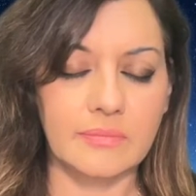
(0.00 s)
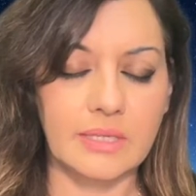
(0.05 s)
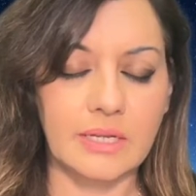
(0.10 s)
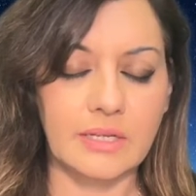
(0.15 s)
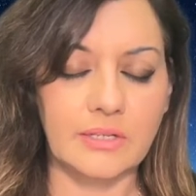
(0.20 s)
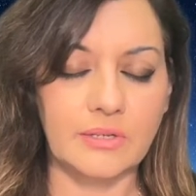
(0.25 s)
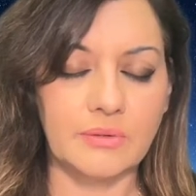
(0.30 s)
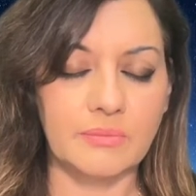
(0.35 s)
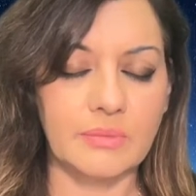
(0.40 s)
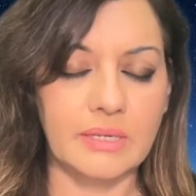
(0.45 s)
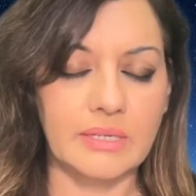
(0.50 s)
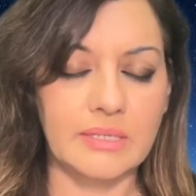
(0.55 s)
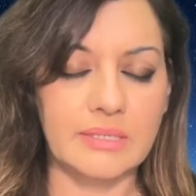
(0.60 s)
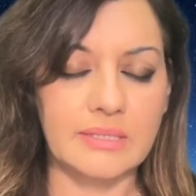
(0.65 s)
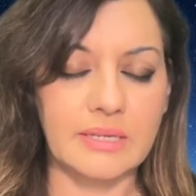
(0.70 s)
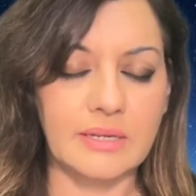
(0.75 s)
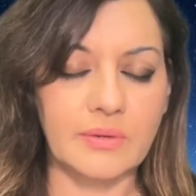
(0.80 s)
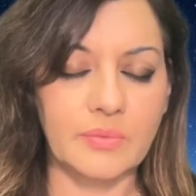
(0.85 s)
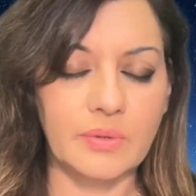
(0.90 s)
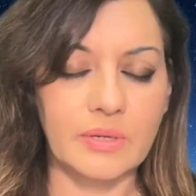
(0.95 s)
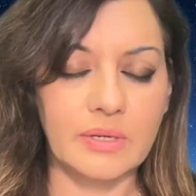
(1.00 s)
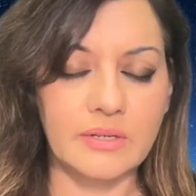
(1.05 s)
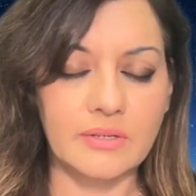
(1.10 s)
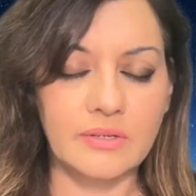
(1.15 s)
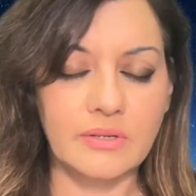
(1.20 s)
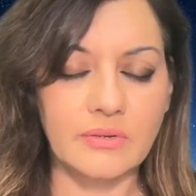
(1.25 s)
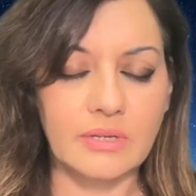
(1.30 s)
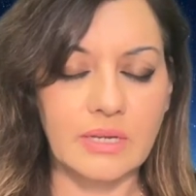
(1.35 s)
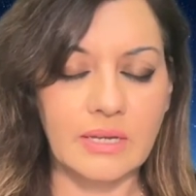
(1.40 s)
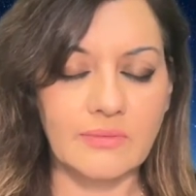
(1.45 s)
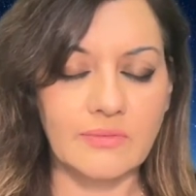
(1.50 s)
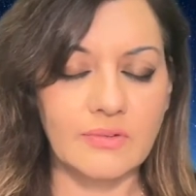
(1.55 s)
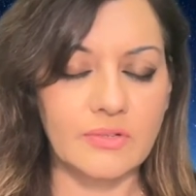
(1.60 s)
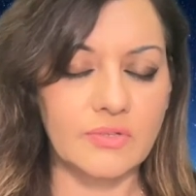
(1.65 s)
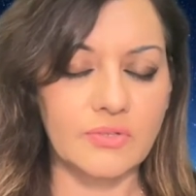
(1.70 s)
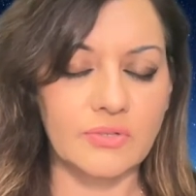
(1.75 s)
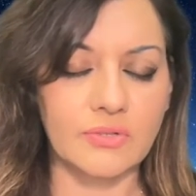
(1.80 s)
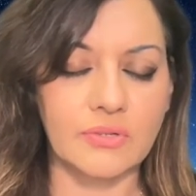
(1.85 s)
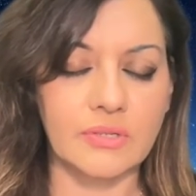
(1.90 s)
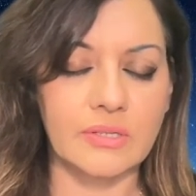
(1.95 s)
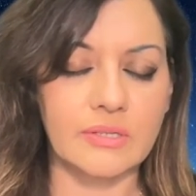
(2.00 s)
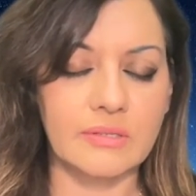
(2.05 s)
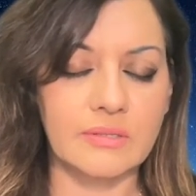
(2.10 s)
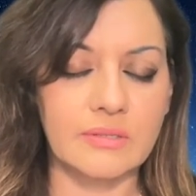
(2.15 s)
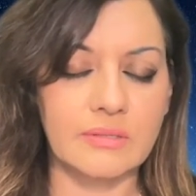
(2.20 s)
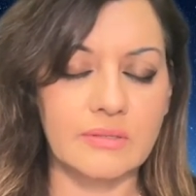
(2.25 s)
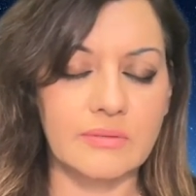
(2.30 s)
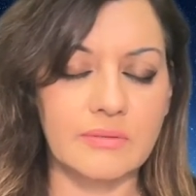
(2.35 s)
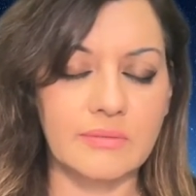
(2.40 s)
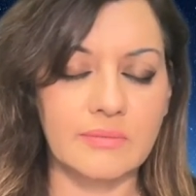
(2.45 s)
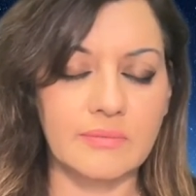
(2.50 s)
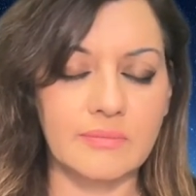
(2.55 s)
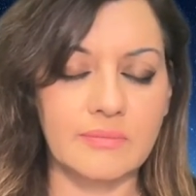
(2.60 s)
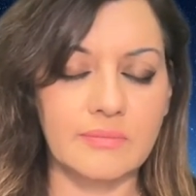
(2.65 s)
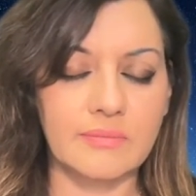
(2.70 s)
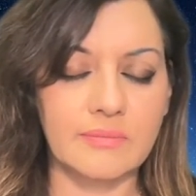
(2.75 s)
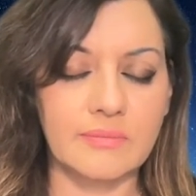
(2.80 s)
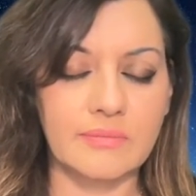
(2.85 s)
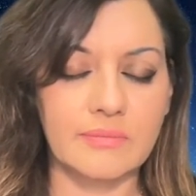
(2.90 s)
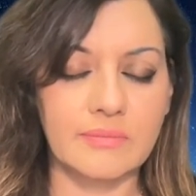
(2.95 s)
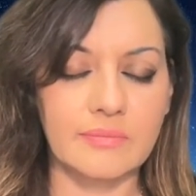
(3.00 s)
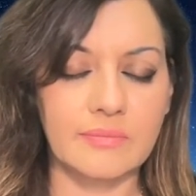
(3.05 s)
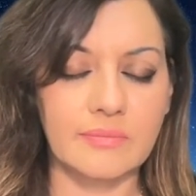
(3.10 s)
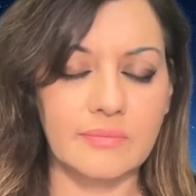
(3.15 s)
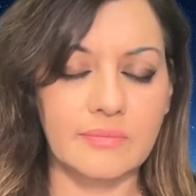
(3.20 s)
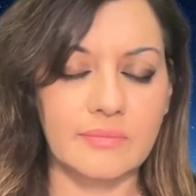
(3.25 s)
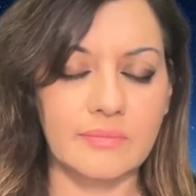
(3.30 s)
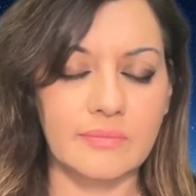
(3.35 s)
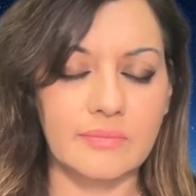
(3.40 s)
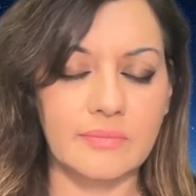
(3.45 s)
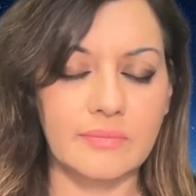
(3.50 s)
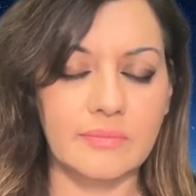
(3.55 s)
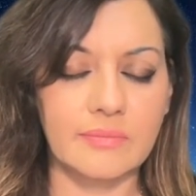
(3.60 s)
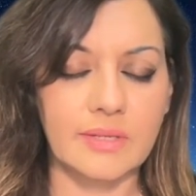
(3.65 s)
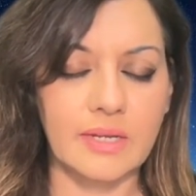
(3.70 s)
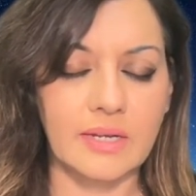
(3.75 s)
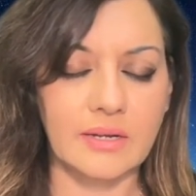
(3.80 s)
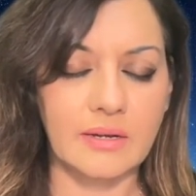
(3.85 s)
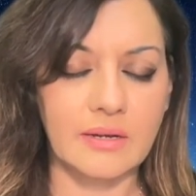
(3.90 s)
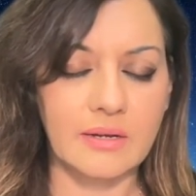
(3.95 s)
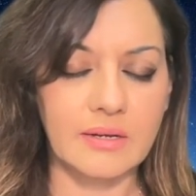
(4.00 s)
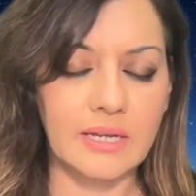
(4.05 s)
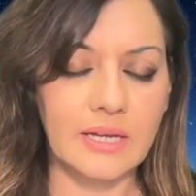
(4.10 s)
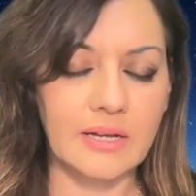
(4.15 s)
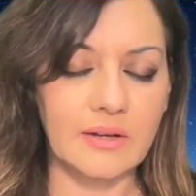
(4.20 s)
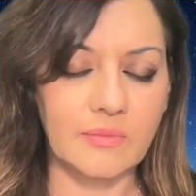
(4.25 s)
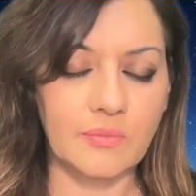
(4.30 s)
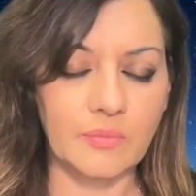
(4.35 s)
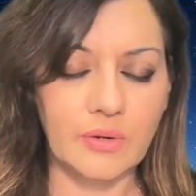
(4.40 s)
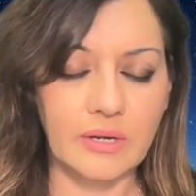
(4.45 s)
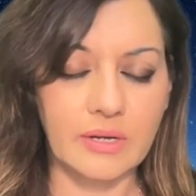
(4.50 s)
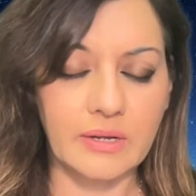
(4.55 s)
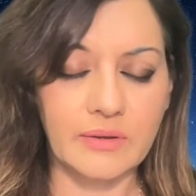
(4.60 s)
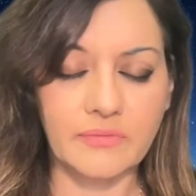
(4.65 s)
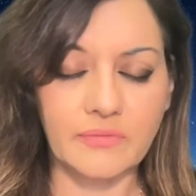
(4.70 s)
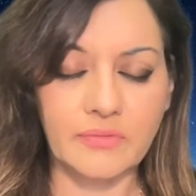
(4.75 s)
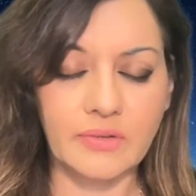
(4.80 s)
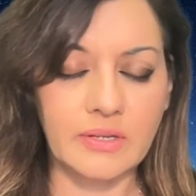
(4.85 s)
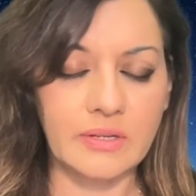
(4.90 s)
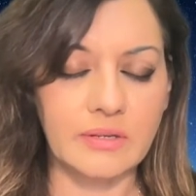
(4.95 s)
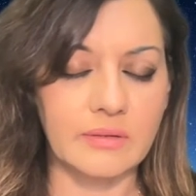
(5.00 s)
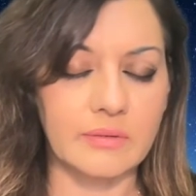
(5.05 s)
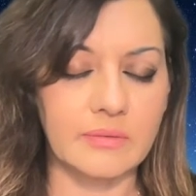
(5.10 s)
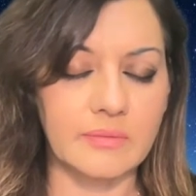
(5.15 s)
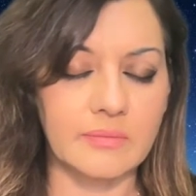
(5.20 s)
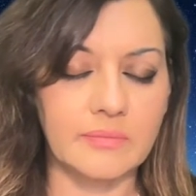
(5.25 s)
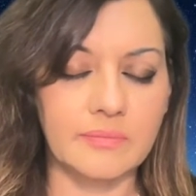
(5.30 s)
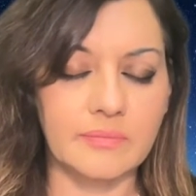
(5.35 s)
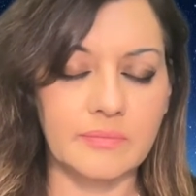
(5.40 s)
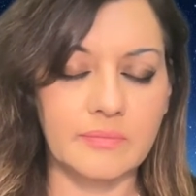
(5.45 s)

And you may say, well, I don't have a choice. I can't help what I feel.